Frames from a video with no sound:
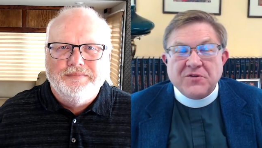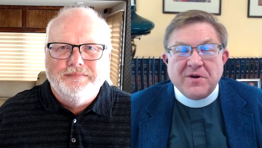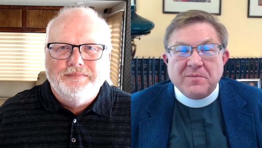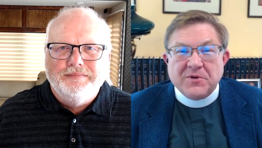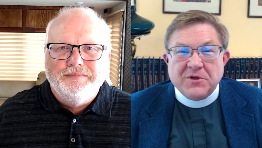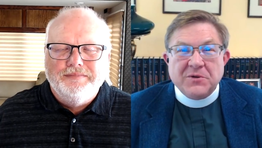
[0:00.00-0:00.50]

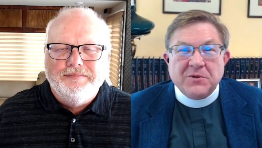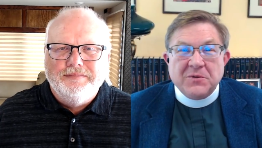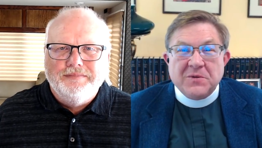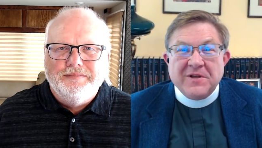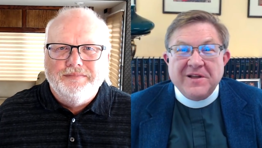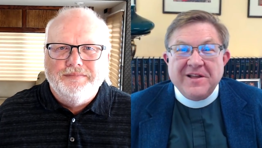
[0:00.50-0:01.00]
Speaker 1: Trump
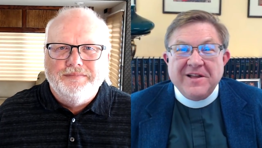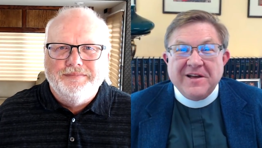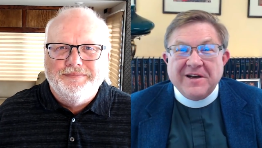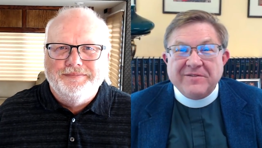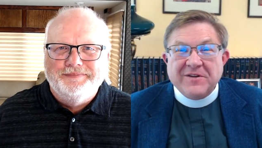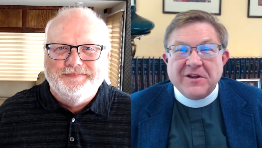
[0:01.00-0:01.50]
coup
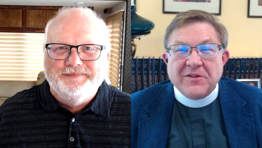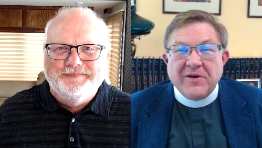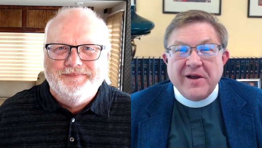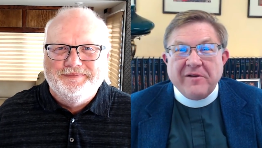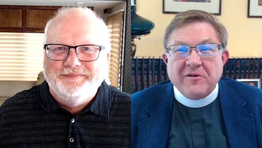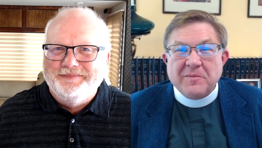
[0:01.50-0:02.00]
of
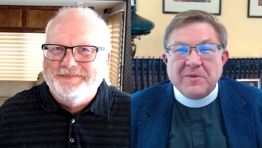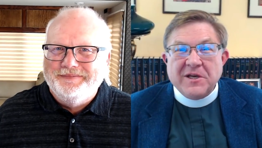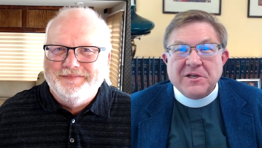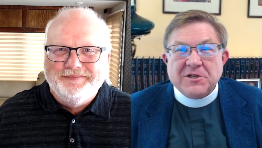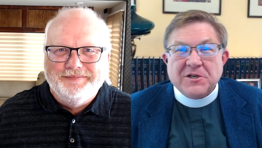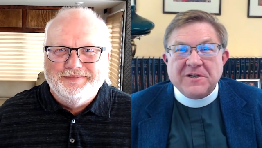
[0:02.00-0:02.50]
another Arab
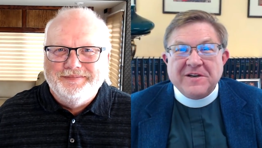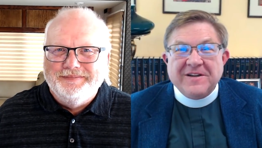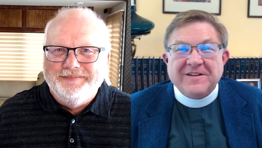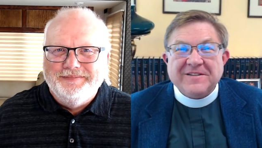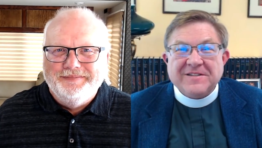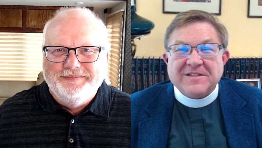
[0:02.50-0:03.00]

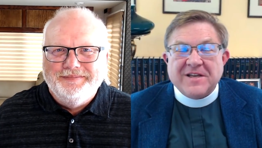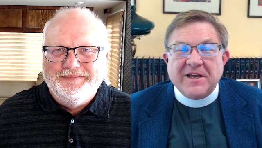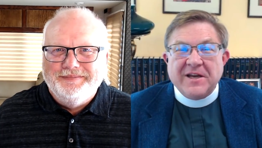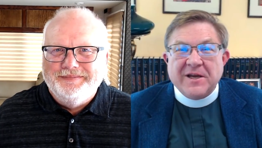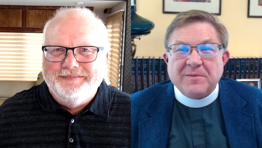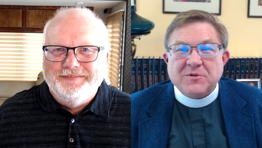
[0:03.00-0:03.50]
nation
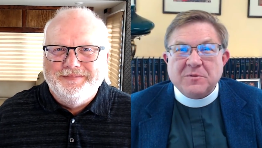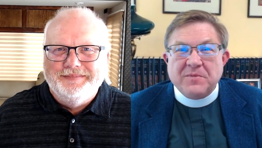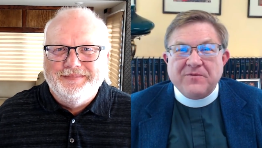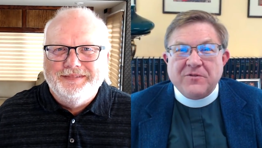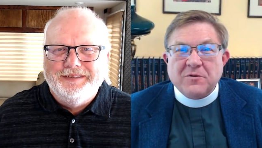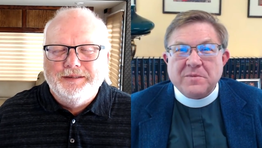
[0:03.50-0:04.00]
signing up to
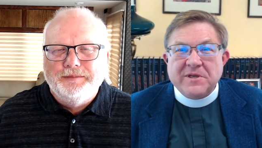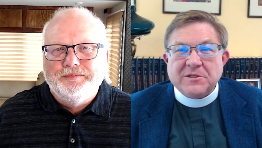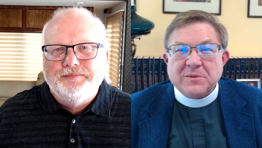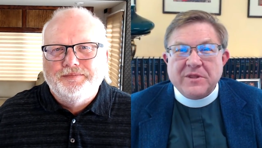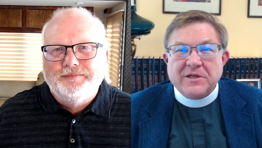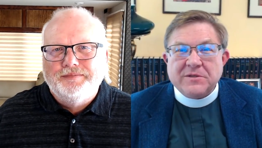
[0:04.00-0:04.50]
full
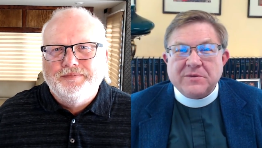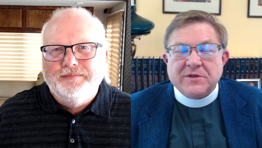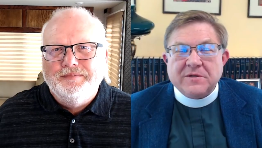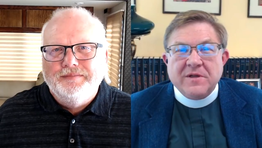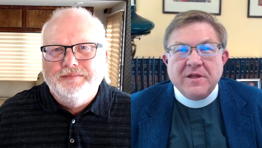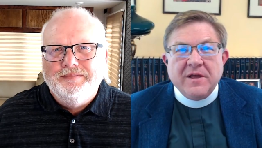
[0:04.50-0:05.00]
peace with
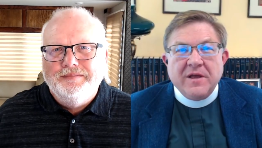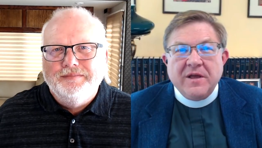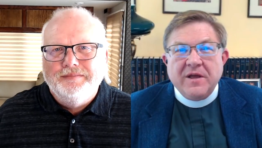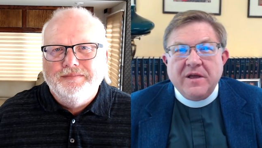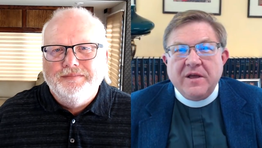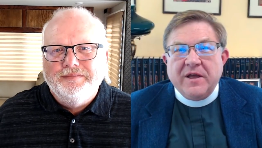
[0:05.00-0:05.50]
Israel.
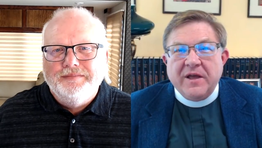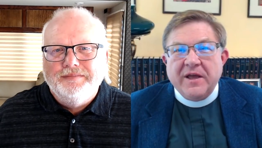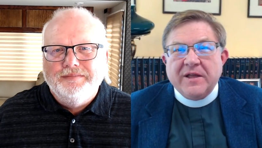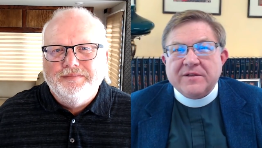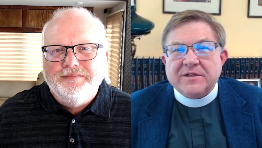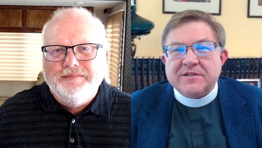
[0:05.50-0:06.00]

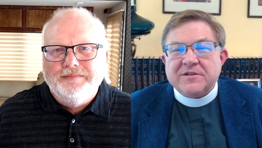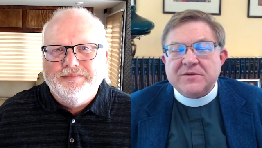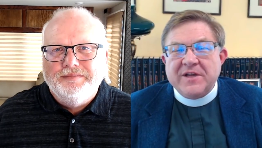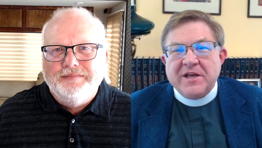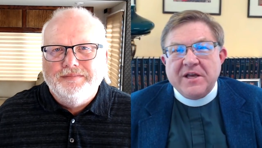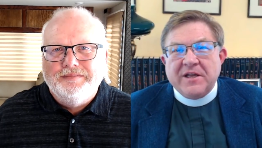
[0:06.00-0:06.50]
In the
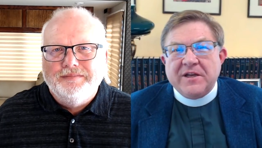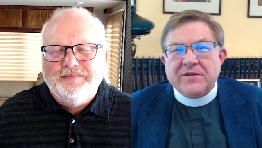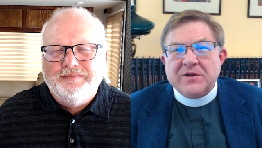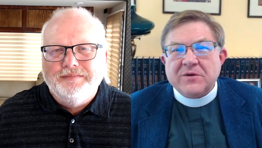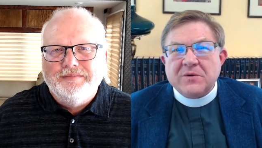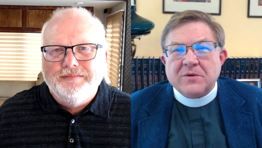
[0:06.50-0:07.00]
Sudan,
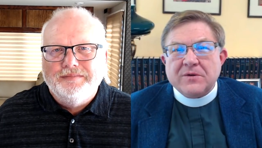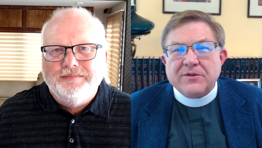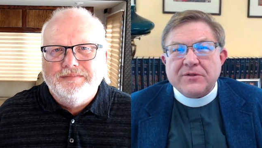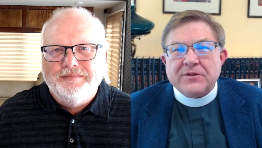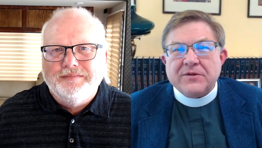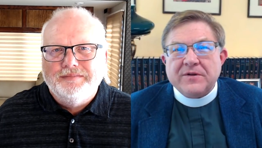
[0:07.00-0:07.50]
in the
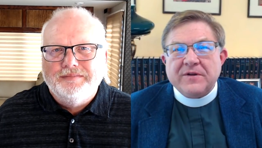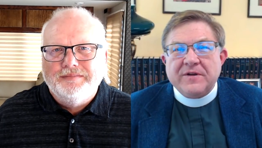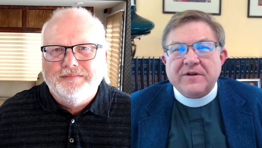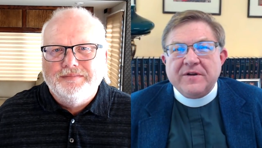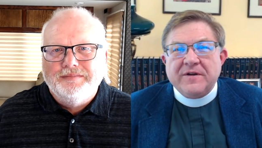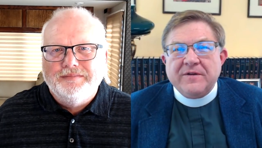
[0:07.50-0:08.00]
north,
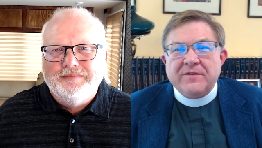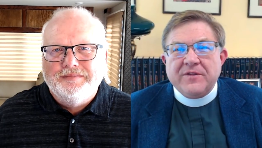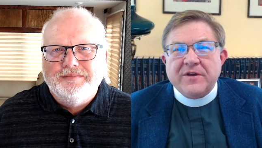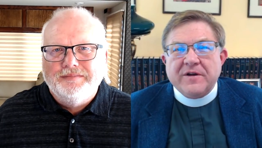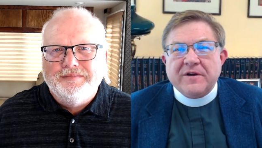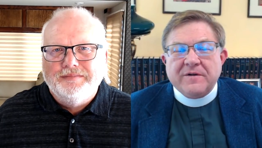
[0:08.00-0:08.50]

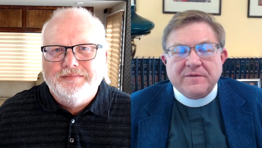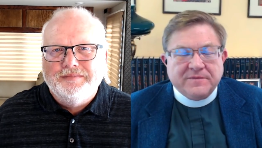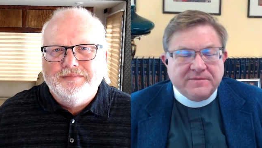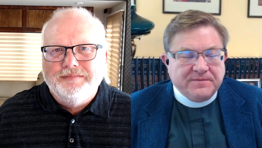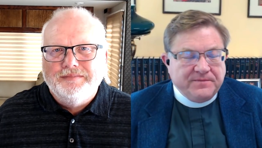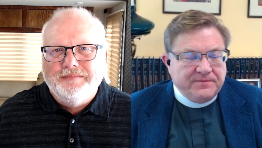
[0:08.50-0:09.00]
they're
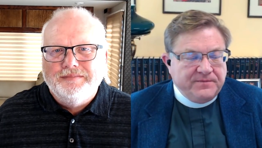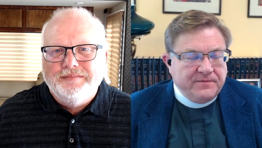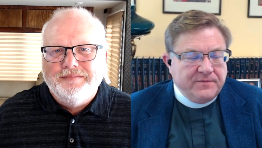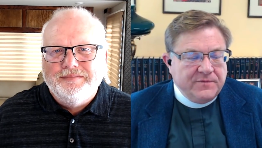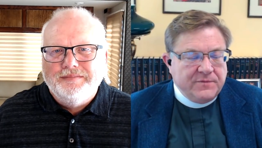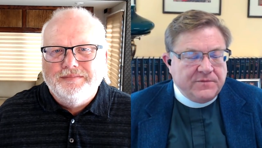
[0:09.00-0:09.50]

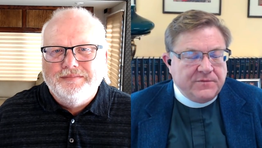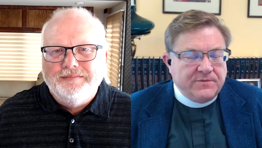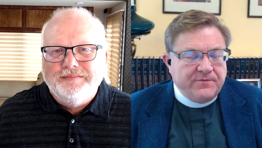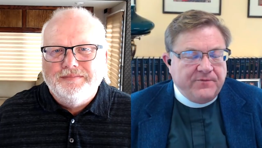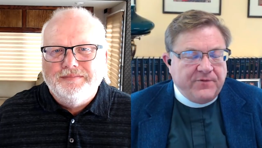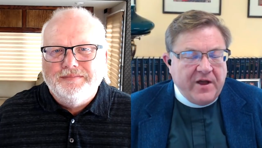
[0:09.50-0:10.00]

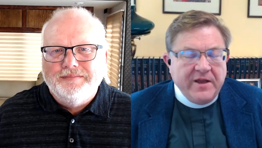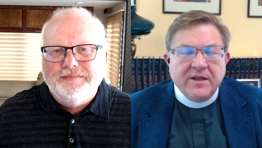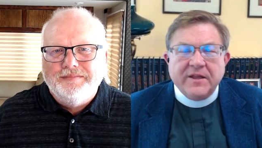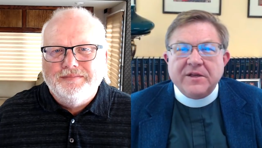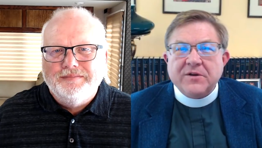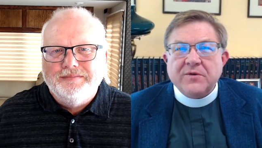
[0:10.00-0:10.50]

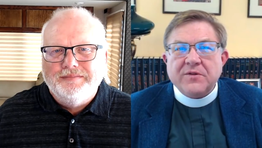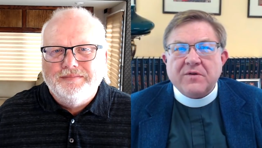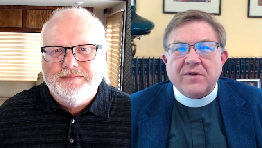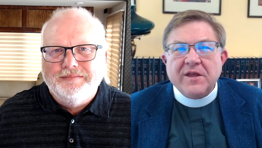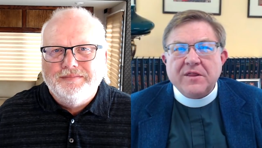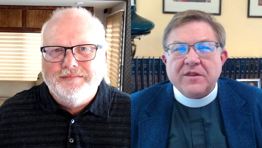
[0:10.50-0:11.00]
finally doing the
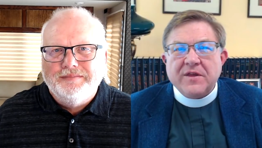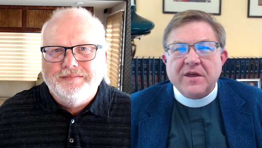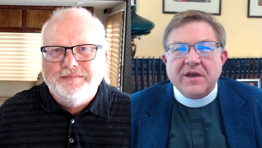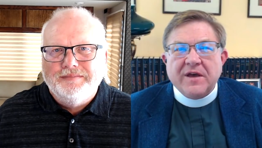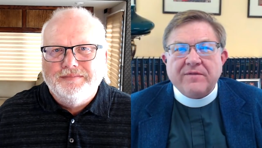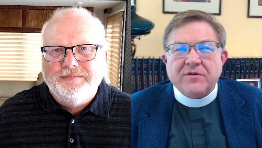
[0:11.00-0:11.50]
right
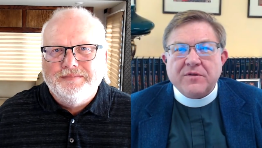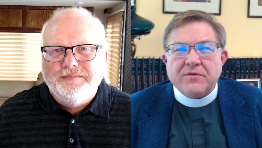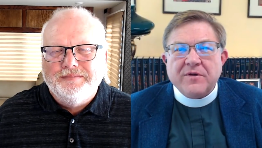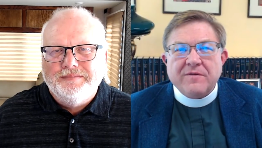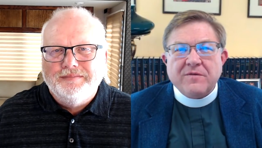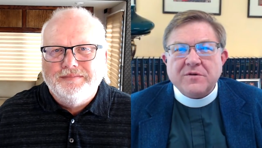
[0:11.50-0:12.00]
thing after
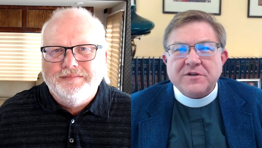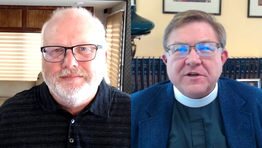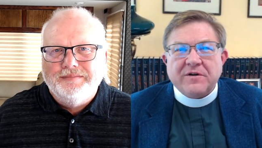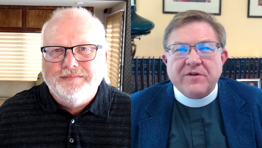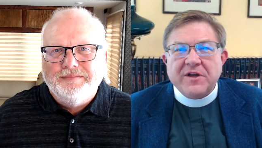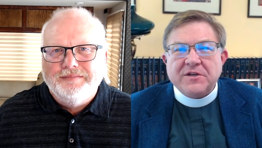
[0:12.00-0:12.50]
three or four
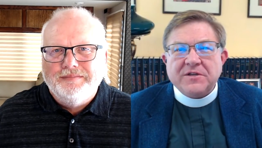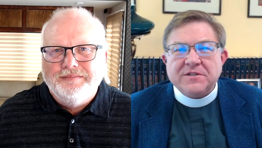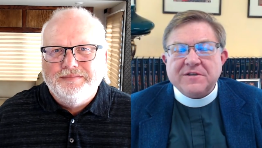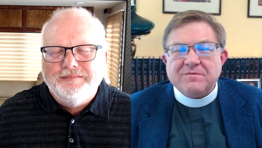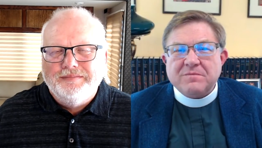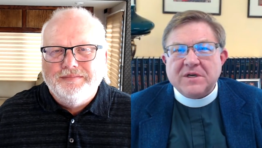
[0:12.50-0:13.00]

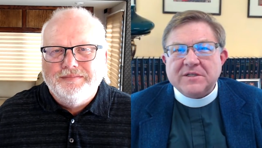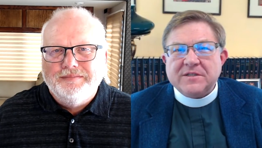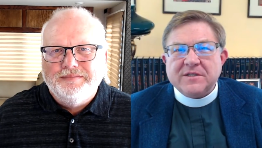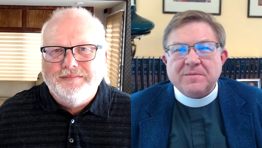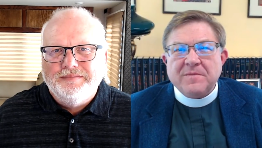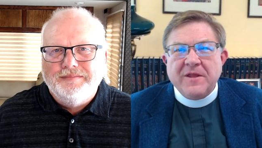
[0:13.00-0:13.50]
generations of
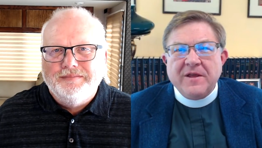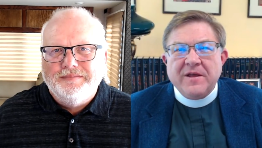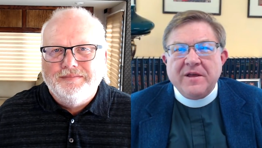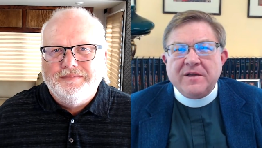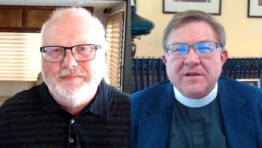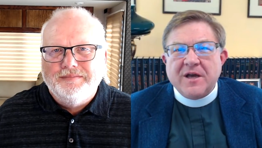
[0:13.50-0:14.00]
Muslim
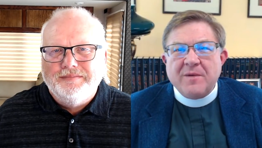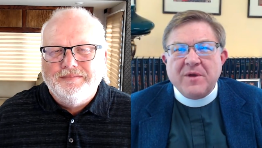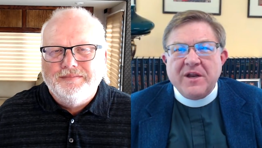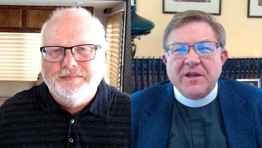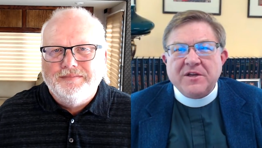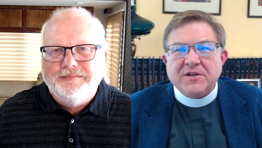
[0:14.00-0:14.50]

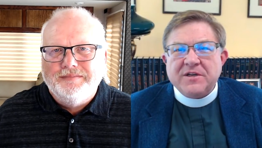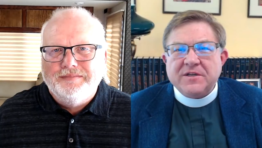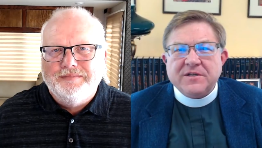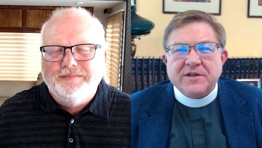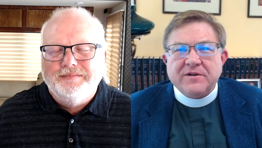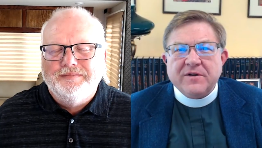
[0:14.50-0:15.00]
domination
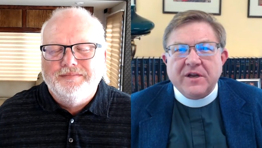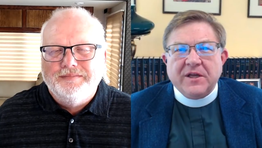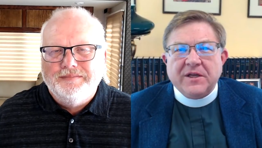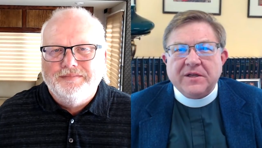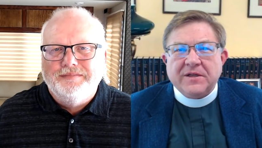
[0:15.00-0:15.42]
and tyranny.